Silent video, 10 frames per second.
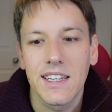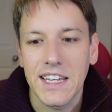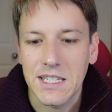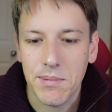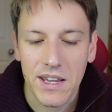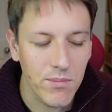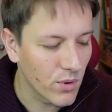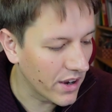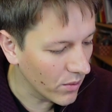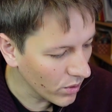explain
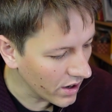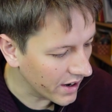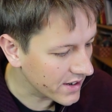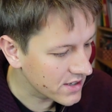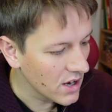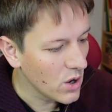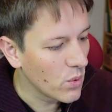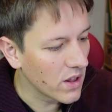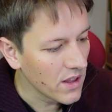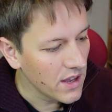why it works.
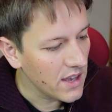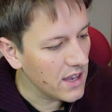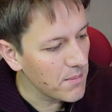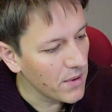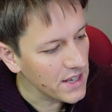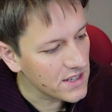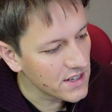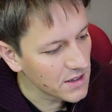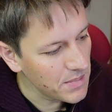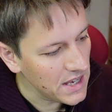Well, it might
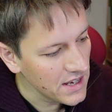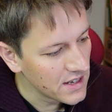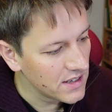still be